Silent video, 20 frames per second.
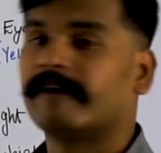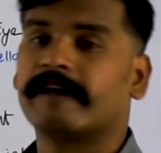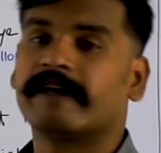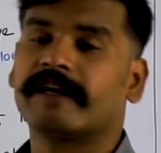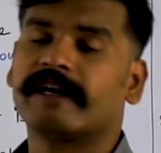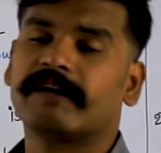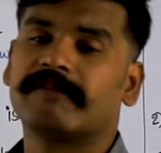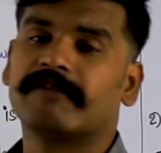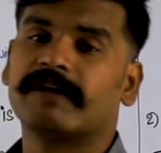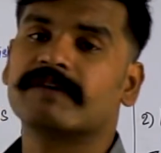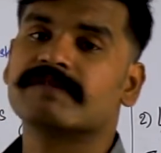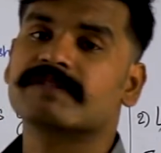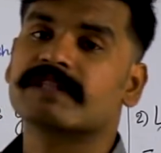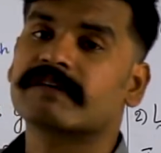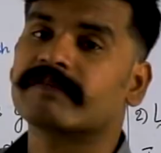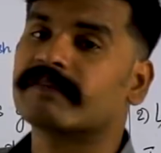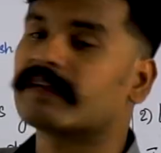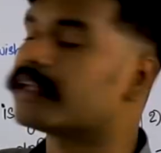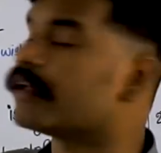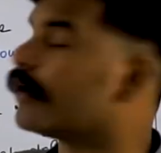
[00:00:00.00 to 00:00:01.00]
waves
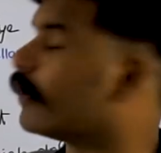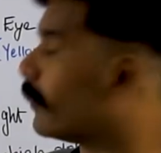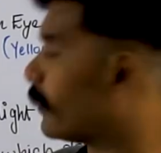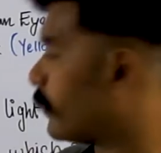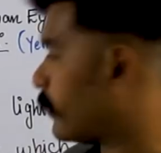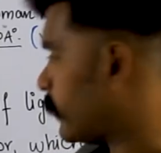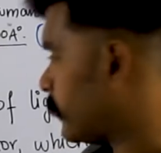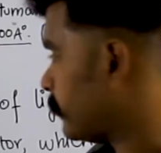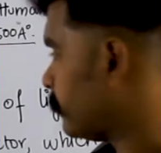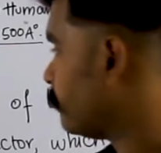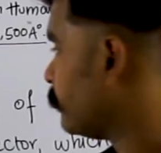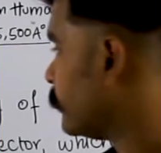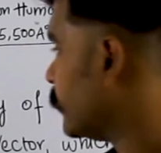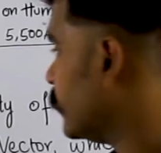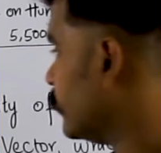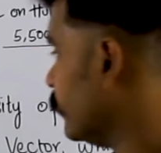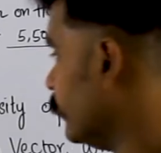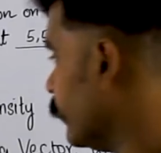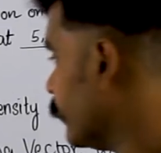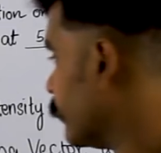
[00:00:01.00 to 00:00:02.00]
are very hot,
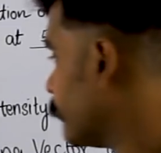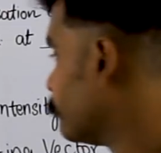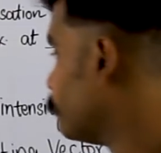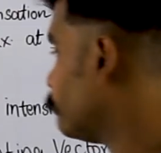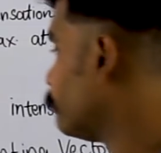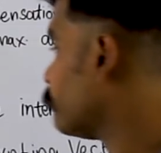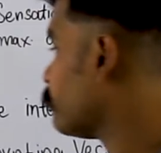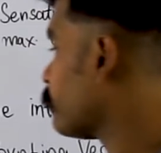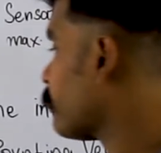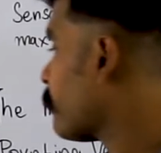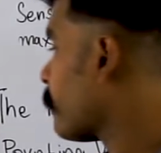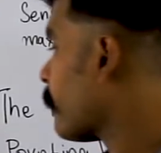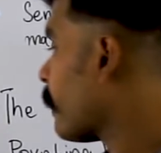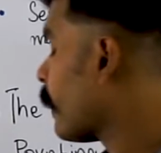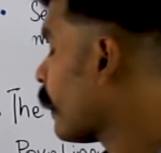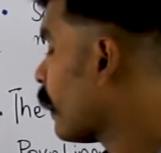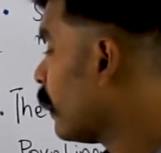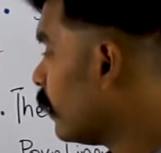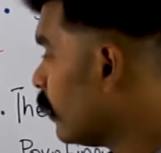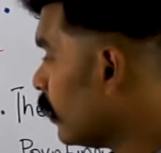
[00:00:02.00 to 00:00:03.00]
isn't it?
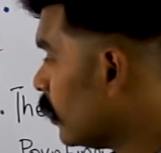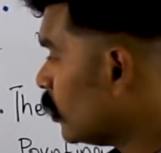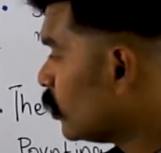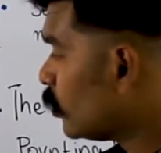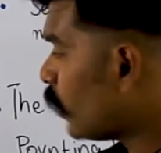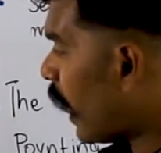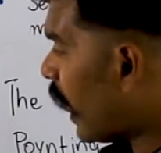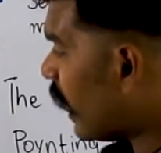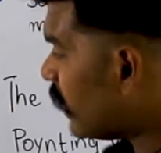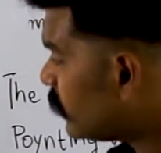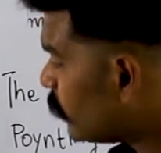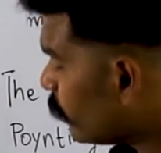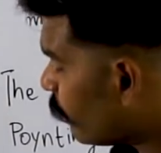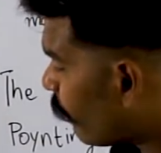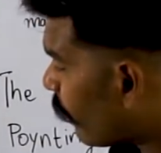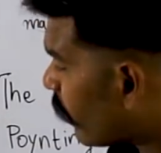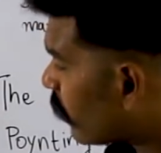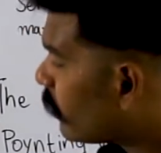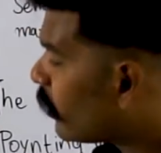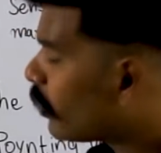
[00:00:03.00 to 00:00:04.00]
So as you
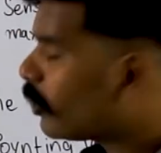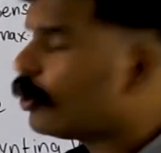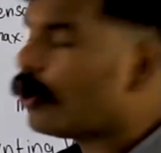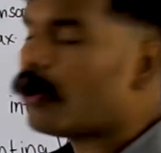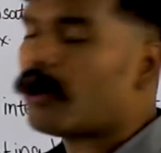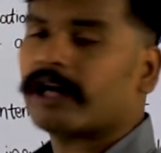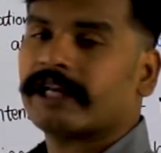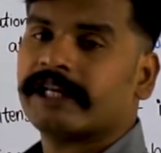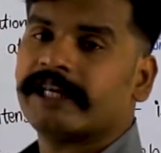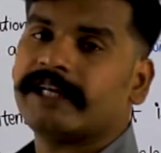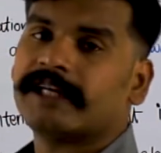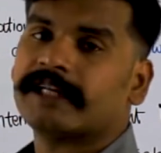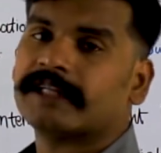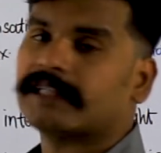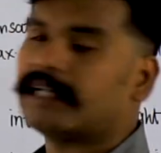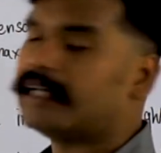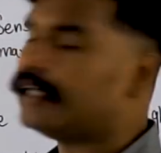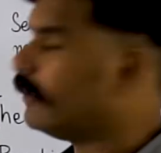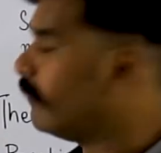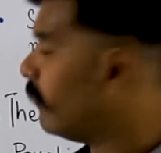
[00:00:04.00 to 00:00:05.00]
further go on heating
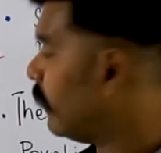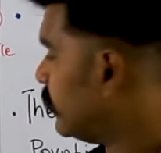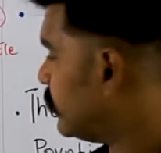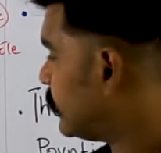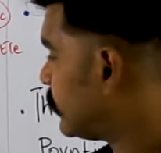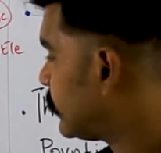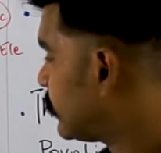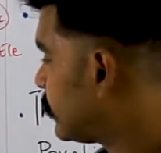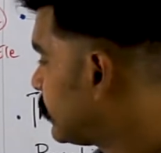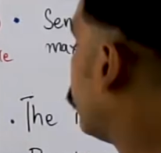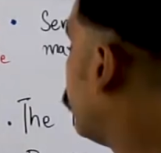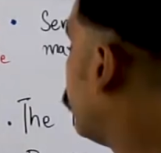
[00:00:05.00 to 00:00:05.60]
that device,